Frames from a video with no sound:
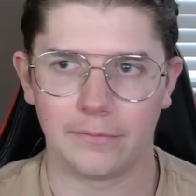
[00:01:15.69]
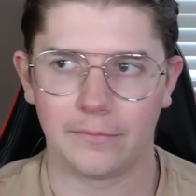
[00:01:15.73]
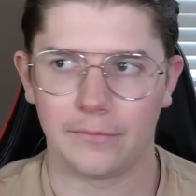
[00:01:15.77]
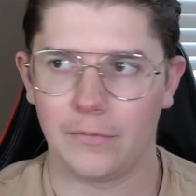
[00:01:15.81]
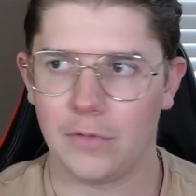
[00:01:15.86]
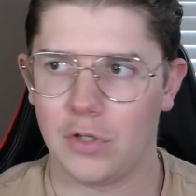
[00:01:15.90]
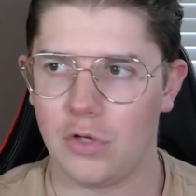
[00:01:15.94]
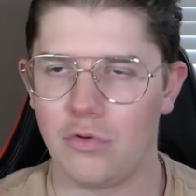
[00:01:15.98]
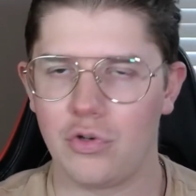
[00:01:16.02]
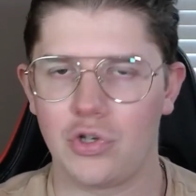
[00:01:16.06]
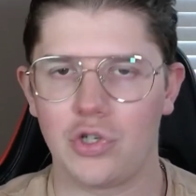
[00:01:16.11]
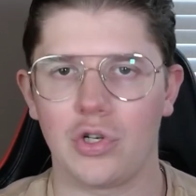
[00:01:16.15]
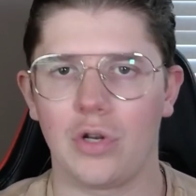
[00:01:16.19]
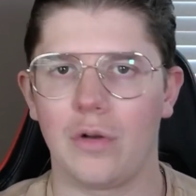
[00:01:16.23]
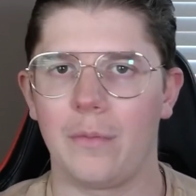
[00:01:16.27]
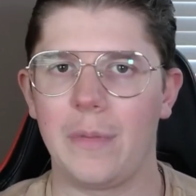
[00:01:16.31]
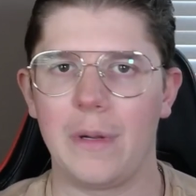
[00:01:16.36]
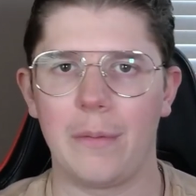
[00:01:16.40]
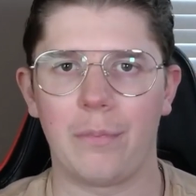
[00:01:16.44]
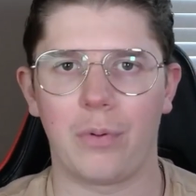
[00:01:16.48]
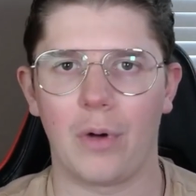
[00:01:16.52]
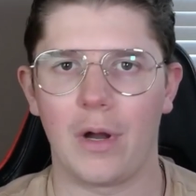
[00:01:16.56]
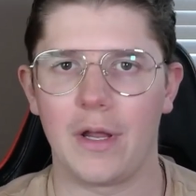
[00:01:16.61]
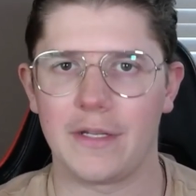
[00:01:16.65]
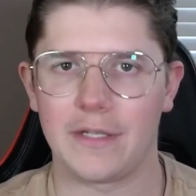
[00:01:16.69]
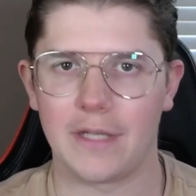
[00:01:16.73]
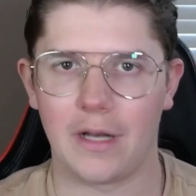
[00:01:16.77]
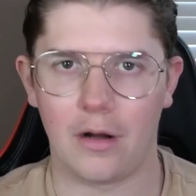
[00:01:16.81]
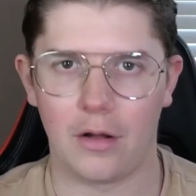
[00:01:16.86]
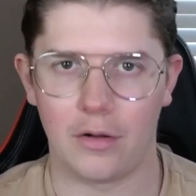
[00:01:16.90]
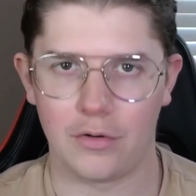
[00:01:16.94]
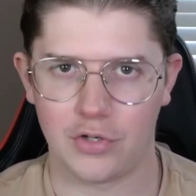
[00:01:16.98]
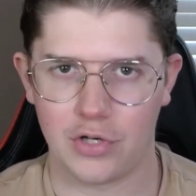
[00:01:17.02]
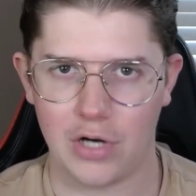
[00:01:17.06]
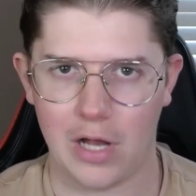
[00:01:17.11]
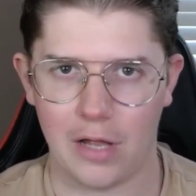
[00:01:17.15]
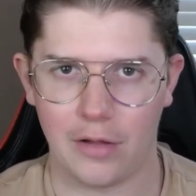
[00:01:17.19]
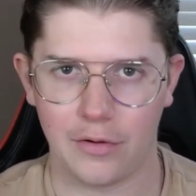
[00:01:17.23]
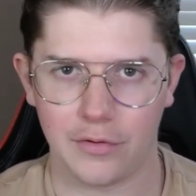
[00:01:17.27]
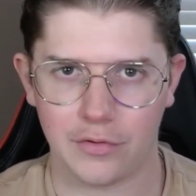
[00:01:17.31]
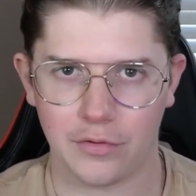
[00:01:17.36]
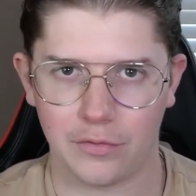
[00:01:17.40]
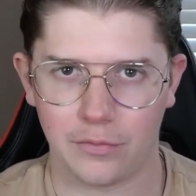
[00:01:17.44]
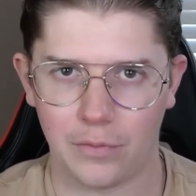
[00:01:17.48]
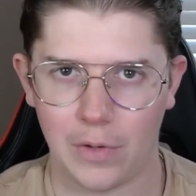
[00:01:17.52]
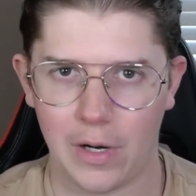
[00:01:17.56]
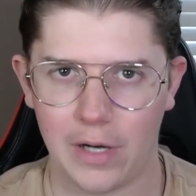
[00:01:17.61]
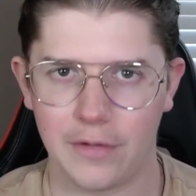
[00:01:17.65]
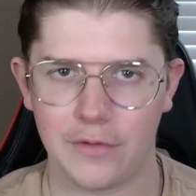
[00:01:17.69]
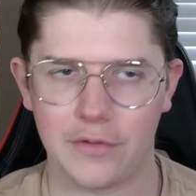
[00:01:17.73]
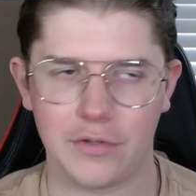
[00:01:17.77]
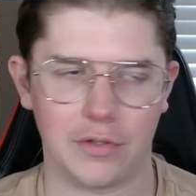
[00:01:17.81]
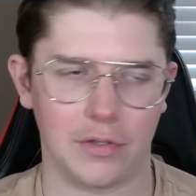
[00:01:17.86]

you shouldn't be priced at $100, right?